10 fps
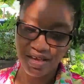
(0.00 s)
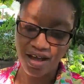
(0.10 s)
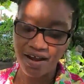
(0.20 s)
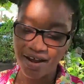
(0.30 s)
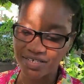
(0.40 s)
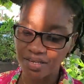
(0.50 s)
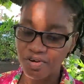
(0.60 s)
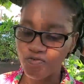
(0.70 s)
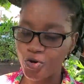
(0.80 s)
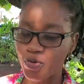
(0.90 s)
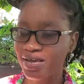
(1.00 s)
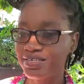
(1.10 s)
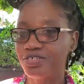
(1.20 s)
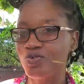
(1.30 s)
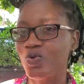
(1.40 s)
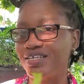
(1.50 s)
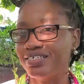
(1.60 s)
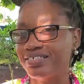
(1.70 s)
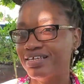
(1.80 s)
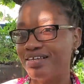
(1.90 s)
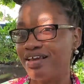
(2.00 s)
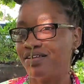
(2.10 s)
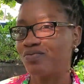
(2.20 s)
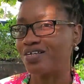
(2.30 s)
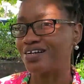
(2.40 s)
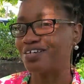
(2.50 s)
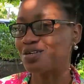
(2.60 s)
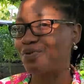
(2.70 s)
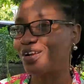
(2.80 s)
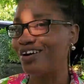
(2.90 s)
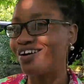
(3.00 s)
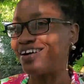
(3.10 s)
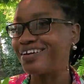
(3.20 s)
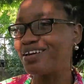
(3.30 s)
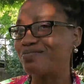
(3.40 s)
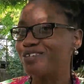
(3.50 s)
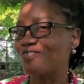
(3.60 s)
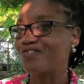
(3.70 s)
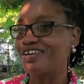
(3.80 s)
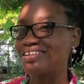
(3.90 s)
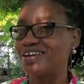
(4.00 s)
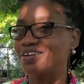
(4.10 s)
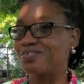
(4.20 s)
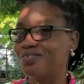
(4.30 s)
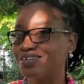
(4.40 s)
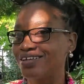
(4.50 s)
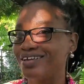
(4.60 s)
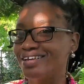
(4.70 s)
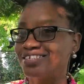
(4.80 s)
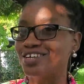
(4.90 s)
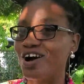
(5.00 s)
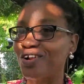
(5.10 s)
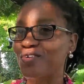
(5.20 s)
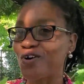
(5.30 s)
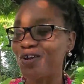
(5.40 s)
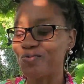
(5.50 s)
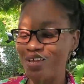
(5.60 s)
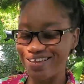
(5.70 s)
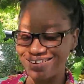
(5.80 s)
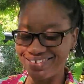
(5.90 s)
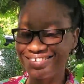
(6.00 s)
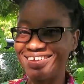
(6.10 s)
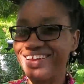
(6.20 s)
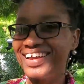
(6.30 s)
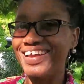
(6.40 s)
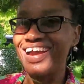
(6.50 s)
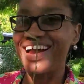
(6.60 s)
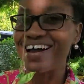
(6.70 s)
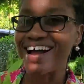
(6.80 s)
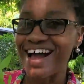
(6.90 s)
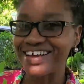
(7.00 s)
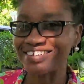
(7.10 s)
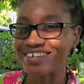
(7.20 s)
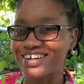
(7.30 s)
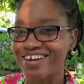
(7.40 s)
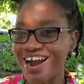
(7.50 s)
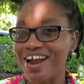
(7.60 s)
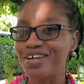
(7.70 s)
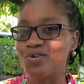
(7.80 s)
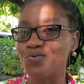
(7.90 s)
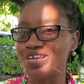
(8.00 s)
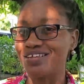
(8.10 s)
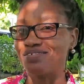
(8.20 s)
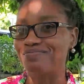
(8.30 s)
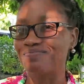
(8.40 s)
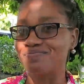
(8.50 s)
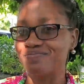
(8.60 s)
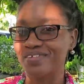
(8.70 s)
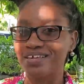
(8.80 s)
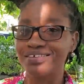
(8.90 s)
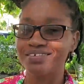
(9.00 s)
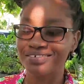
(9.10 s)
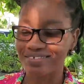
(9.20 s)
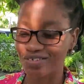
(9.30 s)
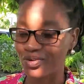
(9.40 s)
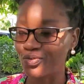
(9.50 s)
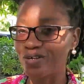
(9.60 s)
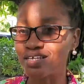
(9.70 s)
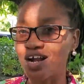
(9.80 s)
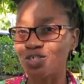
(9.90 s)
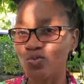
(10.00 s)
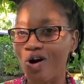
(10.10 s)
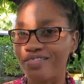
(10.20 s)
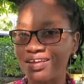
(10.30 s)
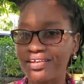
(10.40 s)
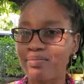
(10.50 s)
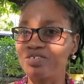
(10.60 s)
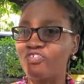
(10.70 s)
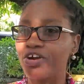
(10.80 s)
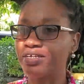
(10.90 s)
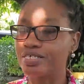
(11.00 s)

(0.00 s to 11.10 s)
Alright, so before we get into what is Guinea Hen, what are some of the other names of Guinea Hen? It's called gully weed and garlic weed. So those are two other names for it.